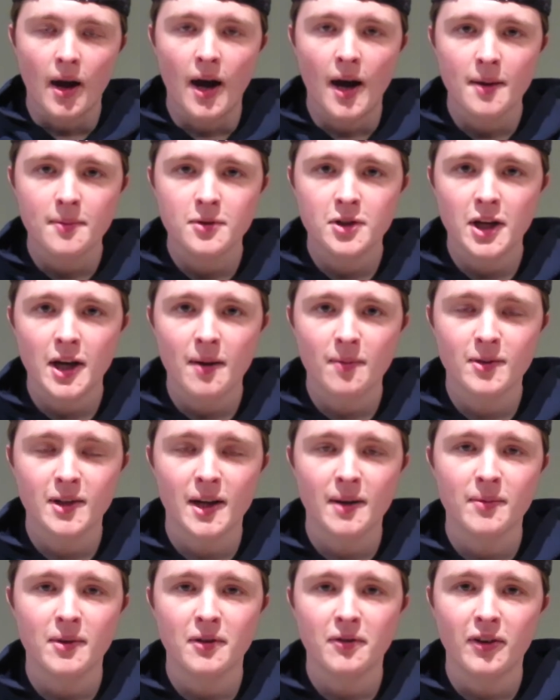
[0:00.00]
I'm Jam
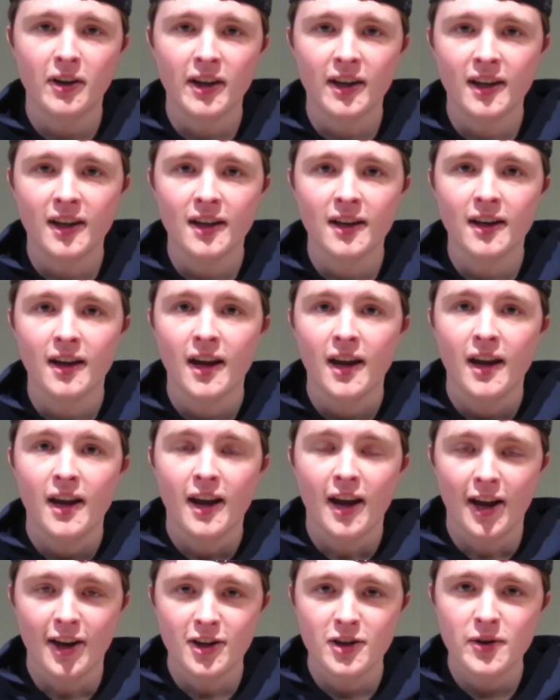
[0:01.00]
Jam the Viking,
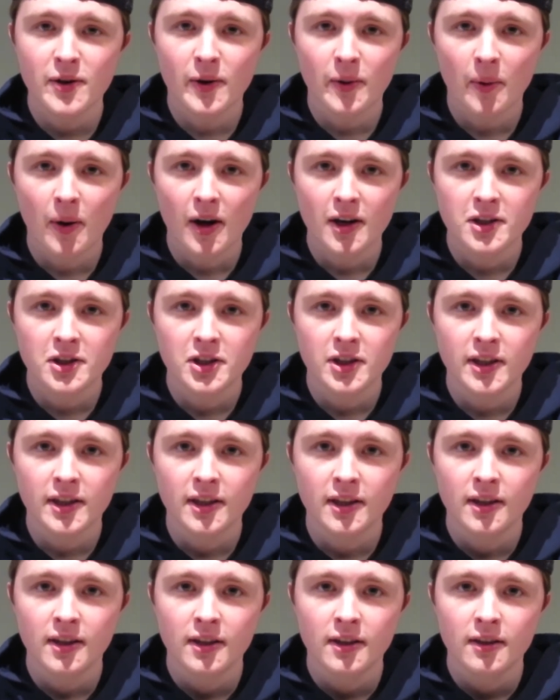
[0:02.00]
and you're
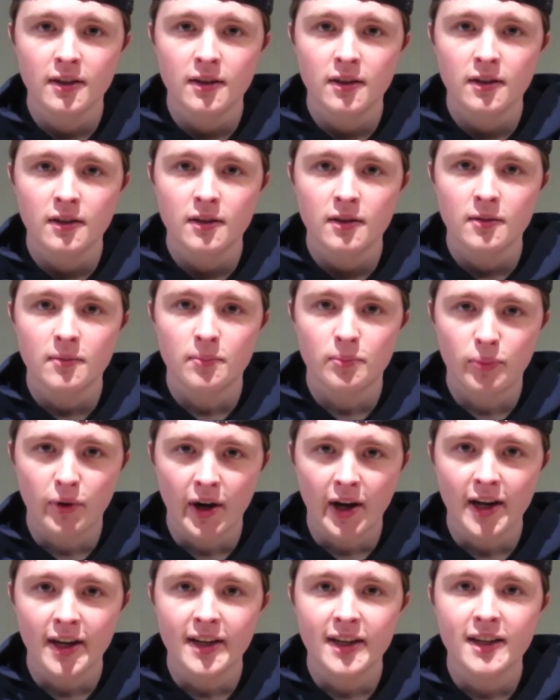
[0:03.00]
watching
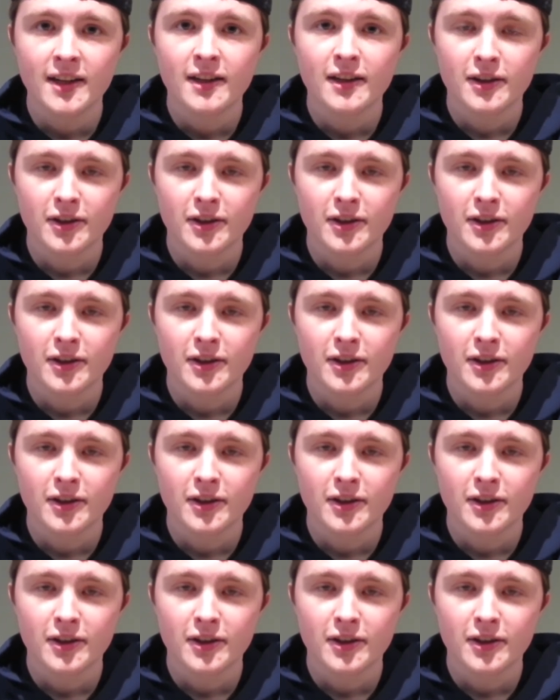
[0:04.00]
Brainy